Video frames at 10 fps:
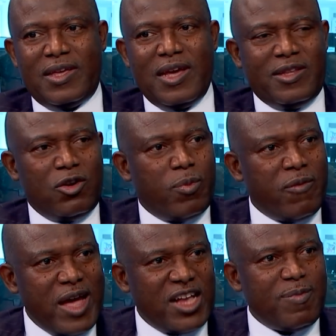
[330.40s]
get a group
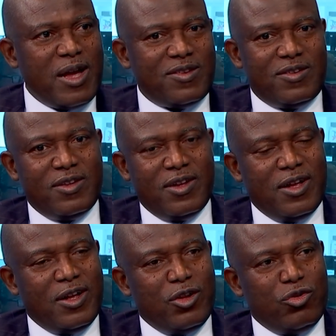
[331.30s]
of experts
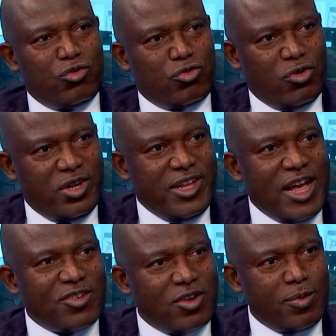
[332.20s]
to read
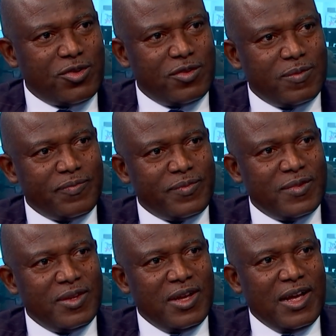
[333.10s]
their scripts
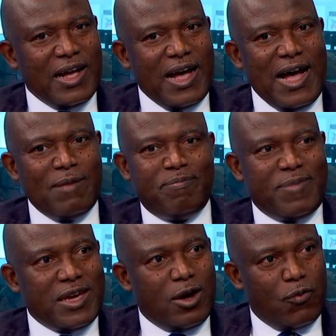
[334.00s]
and
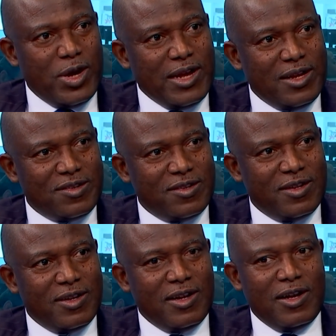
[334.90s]
pick winners.
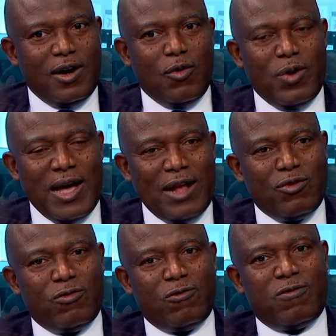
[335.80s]
We had
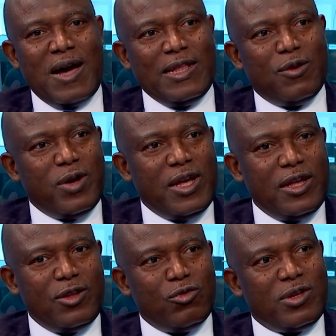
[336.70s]
to find a
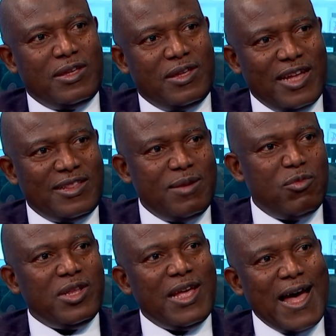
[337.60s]
way to get the
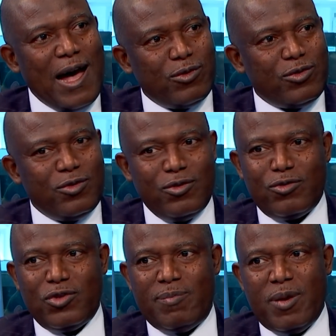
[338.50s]
money out
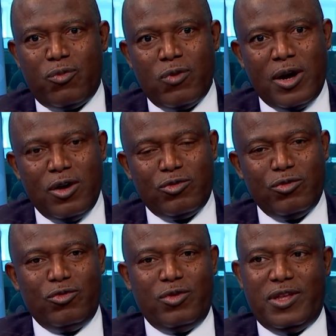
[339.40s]
to the people who are going to
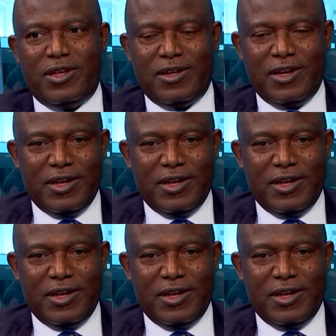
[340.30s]
do the